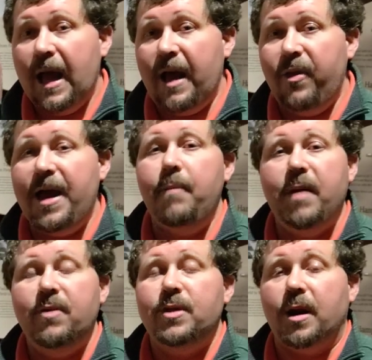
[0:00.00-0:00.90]
and that
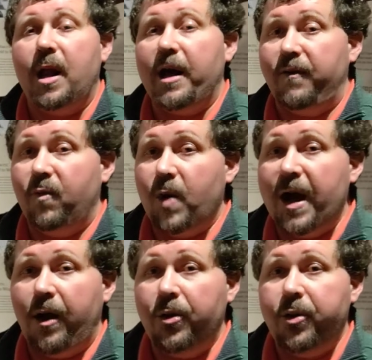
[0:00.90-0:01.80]
meant that a lot of
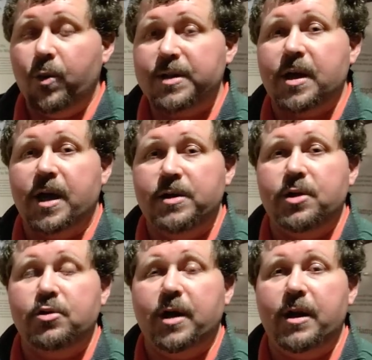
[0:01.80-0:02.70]
wealth was
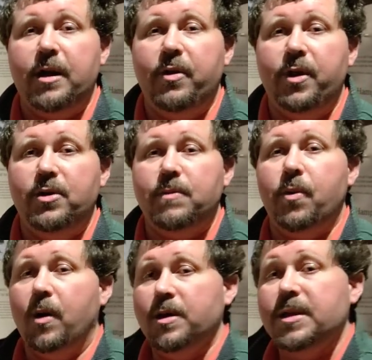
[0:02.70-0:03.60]
concentrated in those
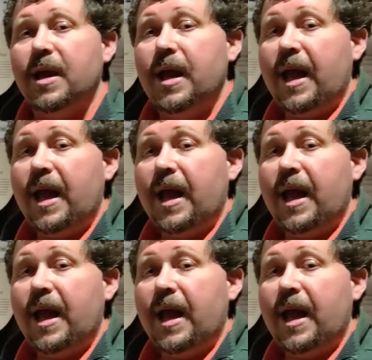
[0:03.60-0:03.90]
ports.